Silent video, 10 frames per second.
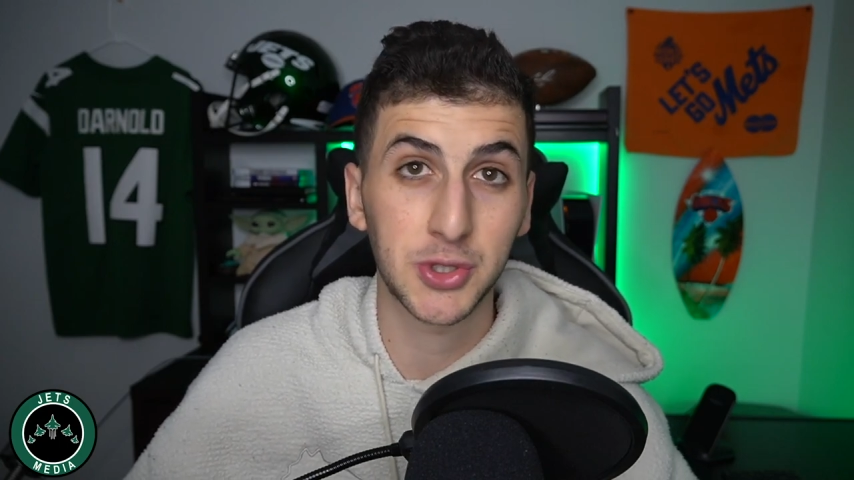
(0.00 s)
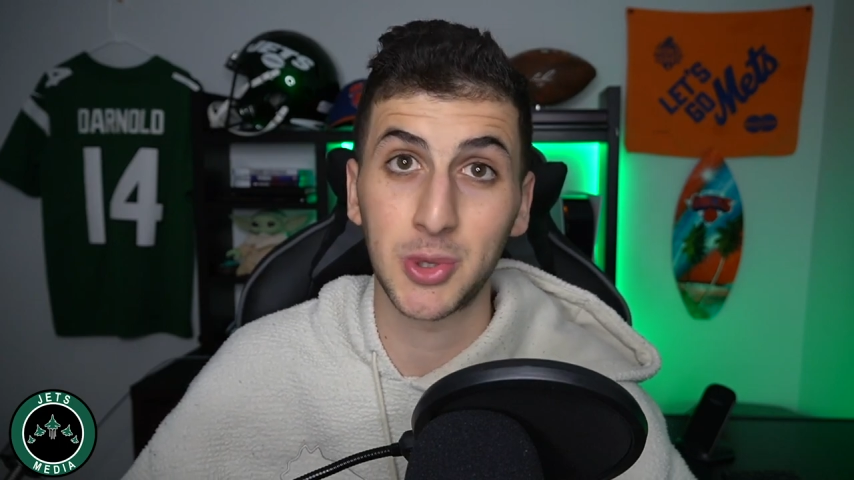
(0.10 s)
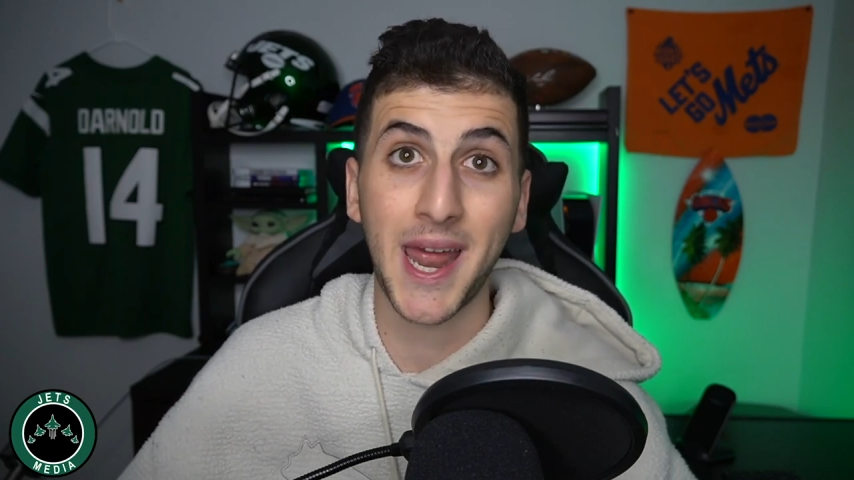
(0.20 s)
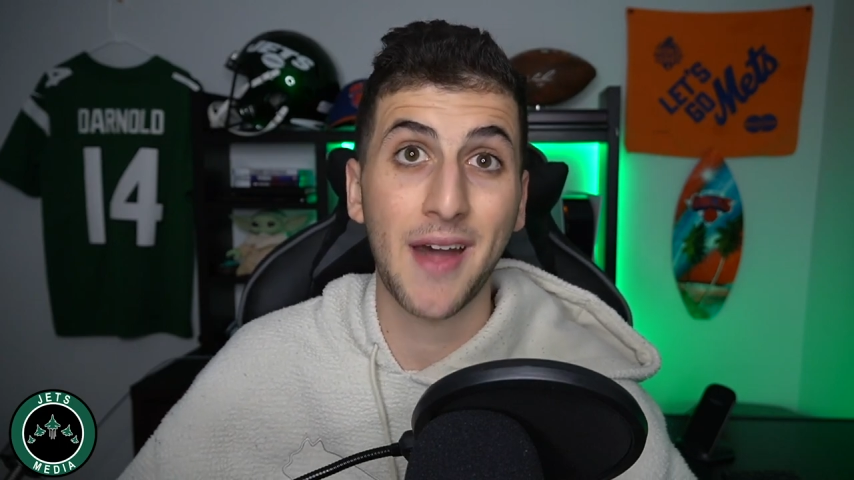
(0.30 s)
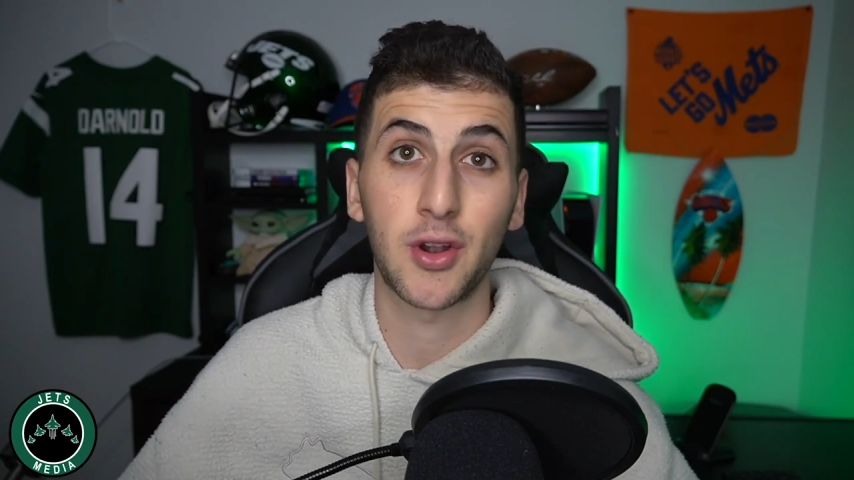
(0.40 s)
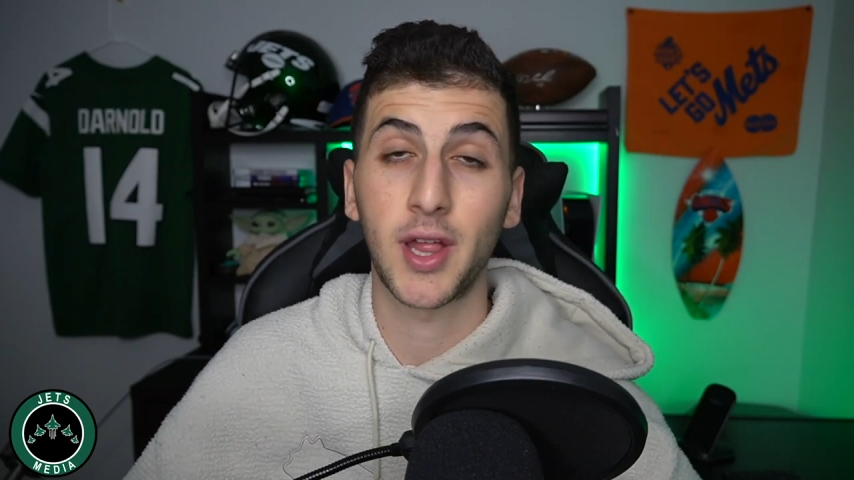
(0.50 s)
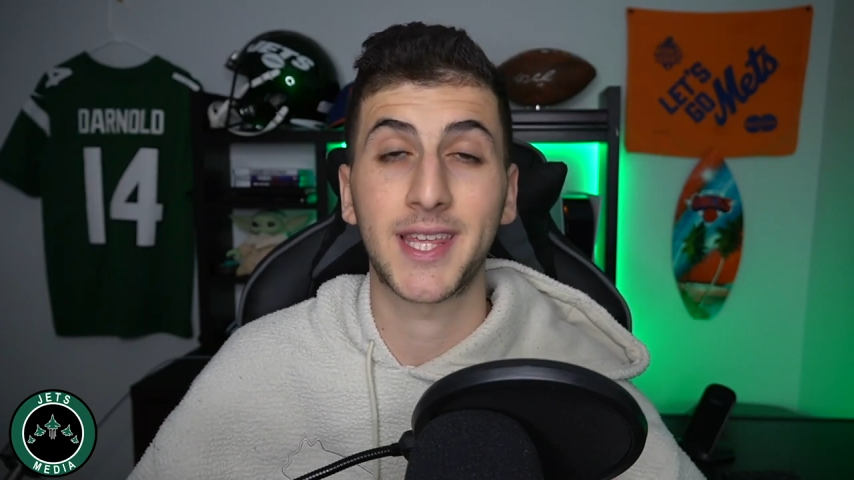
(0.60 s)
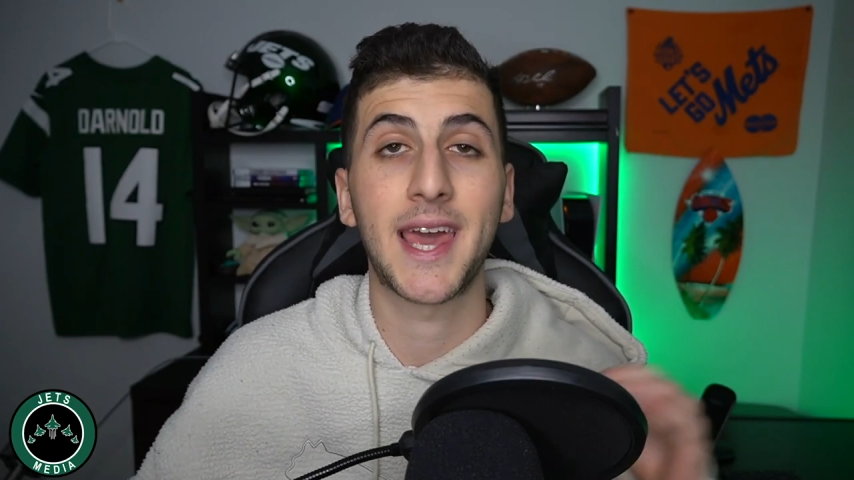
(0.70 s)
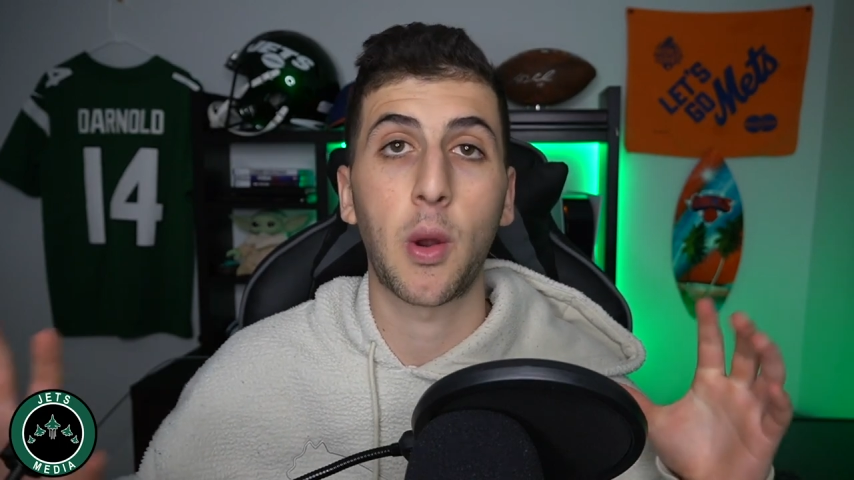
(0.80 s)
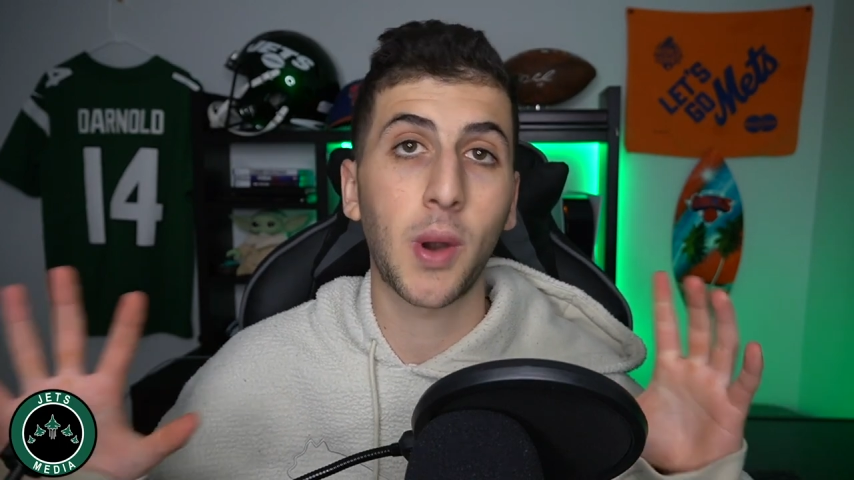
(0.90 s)
So now they're
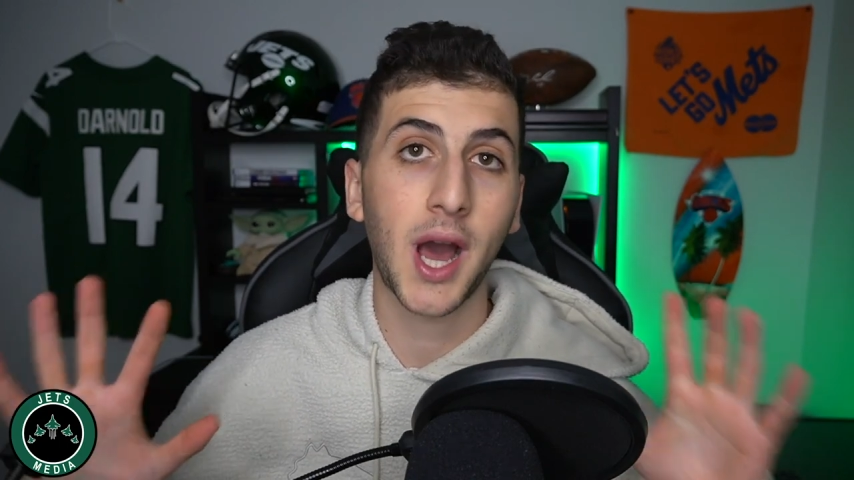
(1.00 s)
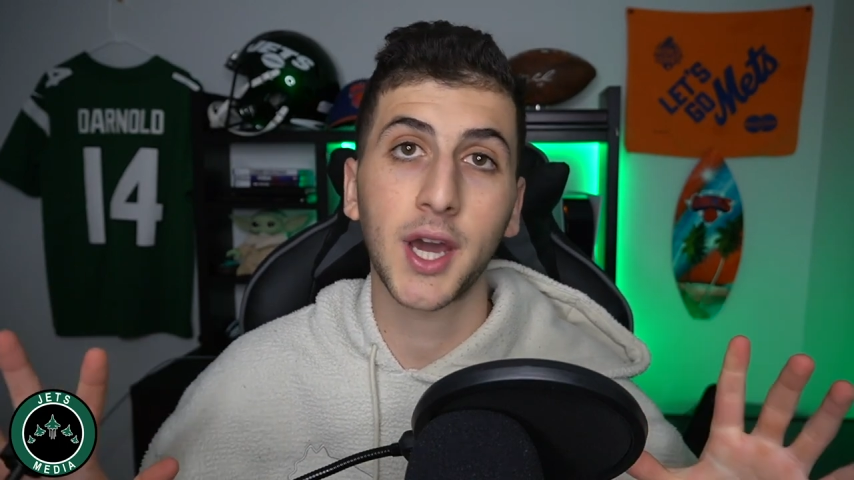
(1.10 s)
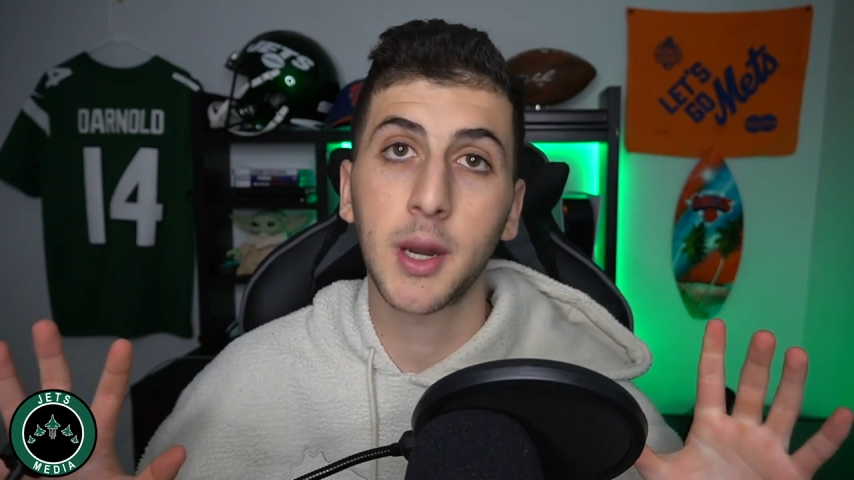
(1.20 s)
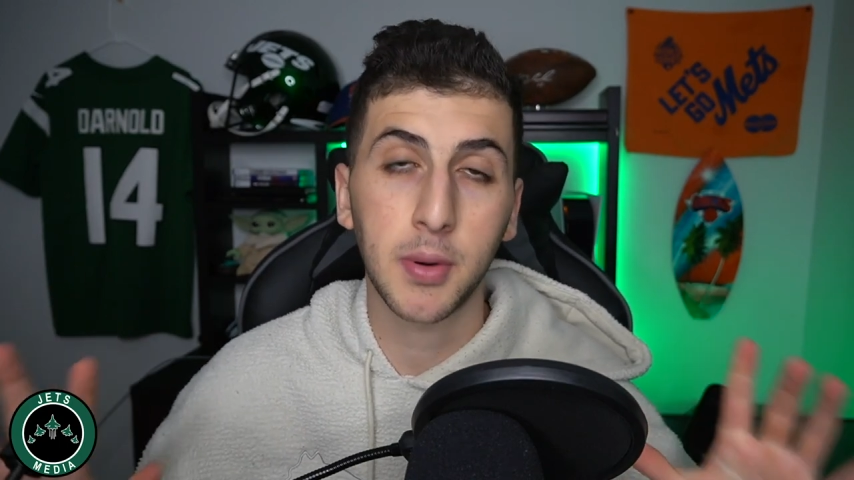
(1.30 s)
like, yeah, we're not going to